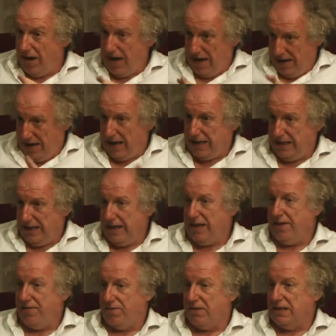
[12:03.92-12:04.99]
I,
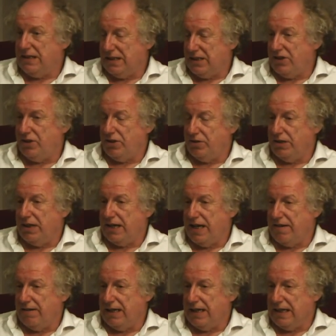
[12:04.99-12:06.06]
ideally, for instance, during the
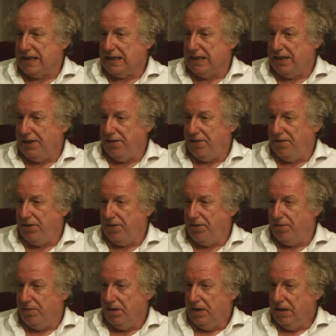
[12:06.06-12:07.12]
Kerry Cassidy interview.
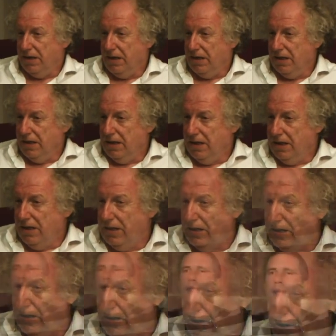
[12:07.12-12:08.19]
Well,
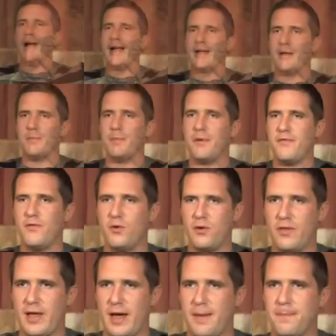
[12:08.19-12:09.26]
let's go back before
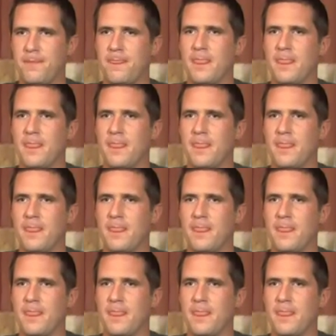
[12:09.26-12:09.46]
okay. that.